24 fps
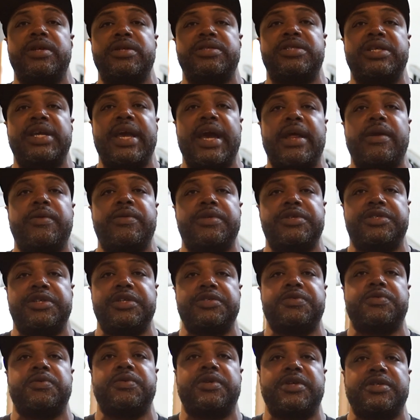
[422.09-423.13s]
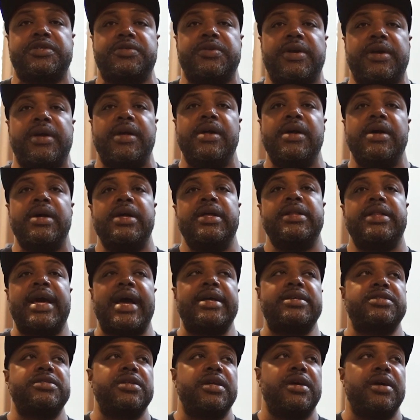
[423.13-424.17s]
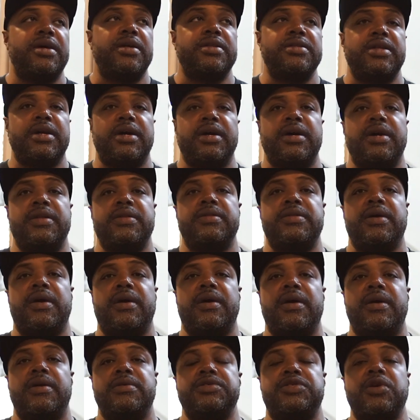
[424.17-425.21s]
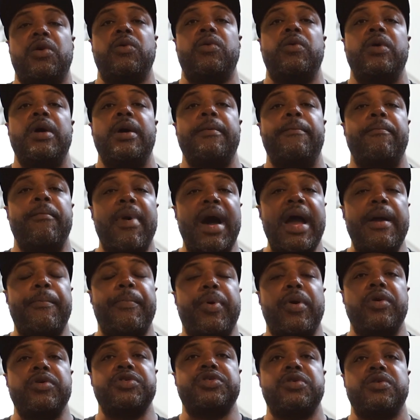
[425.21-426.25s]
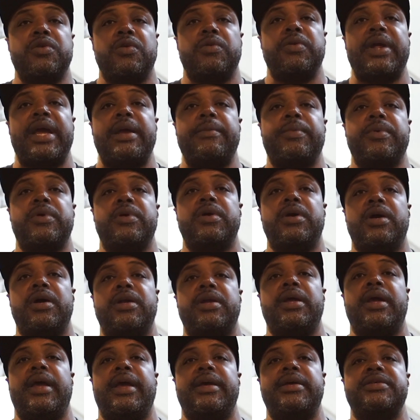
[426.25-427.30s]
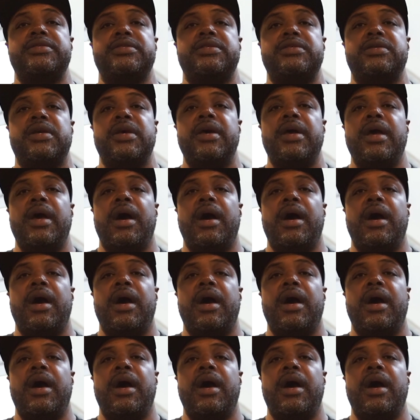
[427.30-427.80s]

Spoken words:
in Seattle, the Central District. That's so my personal neighborhood is